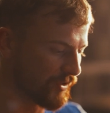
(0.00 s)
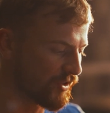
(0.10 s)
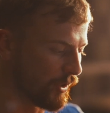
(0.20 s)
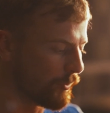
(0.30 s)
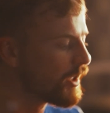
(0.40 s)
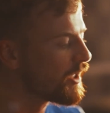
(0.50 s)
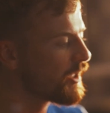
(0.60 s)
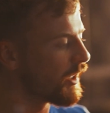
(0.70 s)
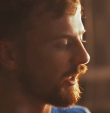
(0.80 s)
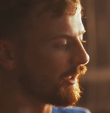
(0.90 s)
So
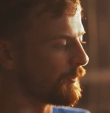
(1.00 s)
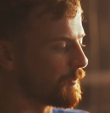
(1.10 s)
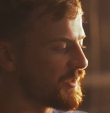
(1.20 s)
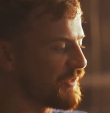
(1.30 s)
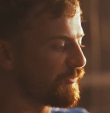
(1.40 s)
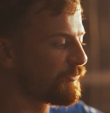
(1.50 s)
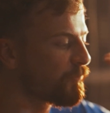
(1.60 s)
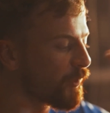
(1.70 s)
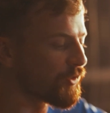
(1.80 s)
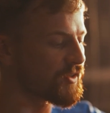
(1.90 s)
um, the
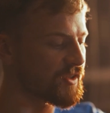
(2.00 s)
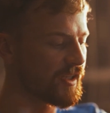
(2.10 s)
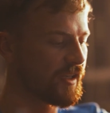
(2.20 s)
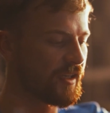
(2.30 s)
first